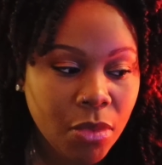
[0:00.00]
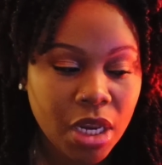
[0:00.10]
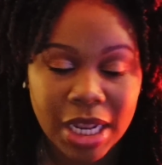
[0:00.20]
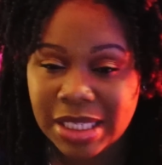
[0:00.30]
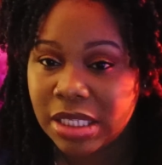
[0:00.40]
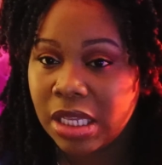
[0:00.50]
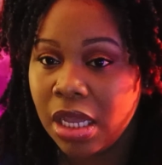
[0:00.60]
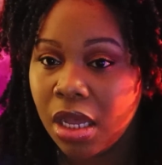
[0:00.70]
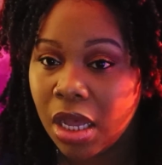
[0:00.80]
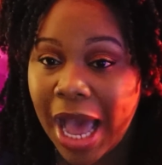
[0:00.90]
and that's,
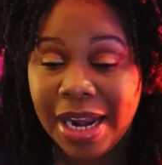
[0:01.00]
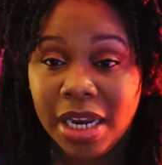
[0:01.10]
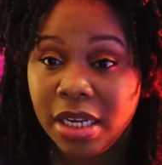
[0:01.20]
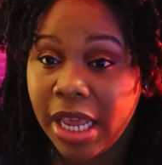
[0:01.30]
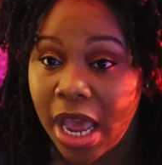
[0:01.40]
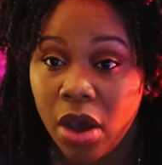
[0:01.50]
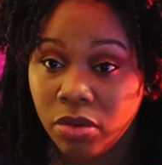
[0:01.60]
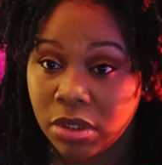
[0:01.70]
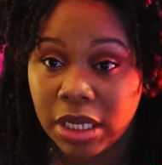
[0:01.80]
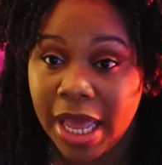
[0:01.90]
I didn't
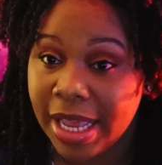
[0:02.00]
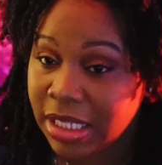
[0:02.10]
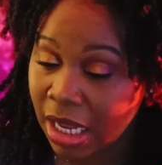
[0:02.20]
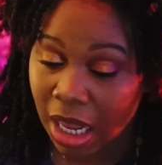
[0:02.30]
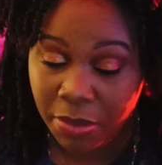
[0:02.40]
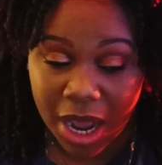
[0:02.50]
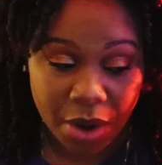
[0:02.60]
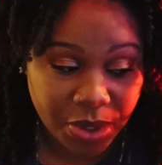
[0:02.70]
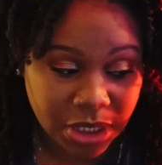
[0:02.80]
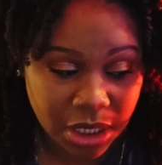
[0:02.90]
count the last time. Like when
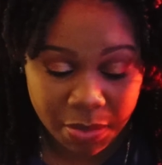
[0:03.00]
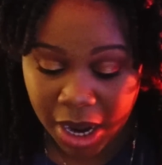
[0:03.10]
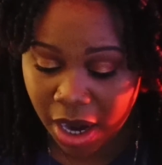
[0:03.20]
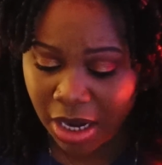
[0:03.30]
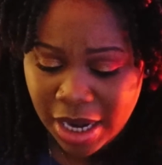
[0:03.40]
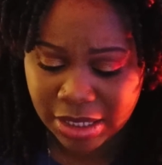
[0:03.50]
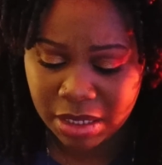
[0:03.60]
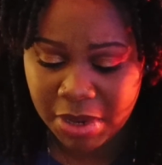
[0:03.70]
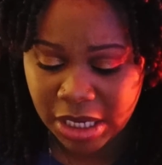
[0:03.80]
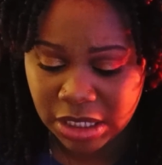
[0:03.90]
I originally did my hair, y'all
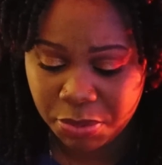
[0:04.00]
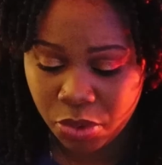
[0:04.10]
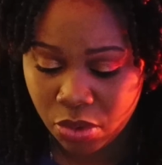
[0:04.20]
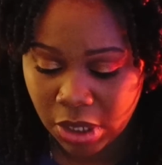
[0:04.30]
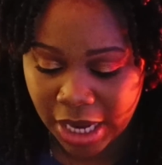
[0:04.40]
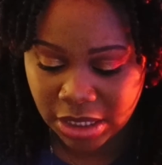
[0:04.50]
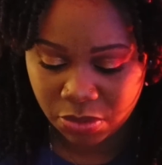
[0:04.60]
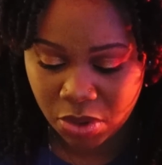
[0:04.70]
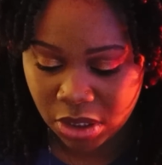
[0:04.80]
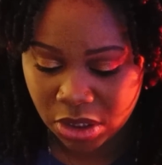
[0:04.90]
seen me, I just pulled like just
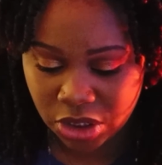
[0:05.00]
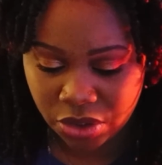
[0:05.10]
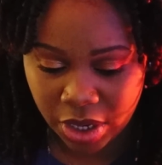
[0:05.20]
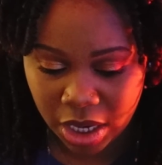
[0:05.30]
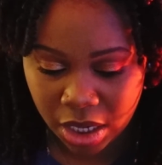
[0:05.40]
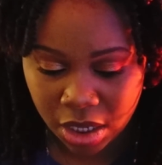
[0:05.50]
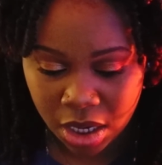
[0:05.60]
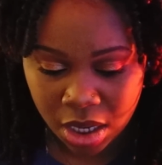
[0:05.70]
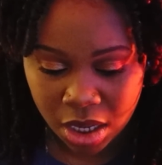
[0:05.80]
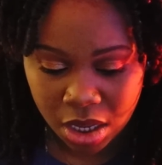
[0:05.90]
one little strand.
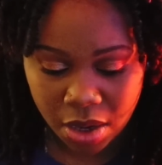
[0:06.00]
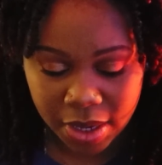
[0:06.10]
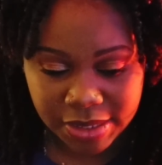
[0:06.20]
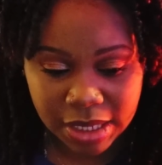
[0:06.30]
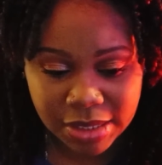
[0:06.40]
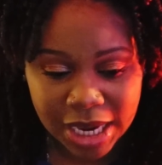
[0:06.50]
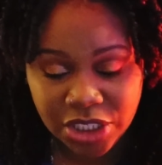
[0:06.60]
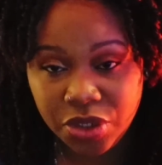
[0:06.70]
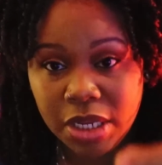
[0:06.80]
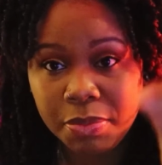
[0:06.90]
Or
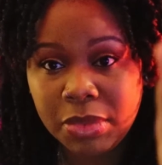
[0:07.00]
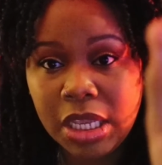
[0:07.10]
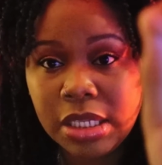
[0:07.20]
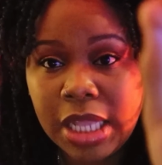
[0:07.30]
sometimes you get things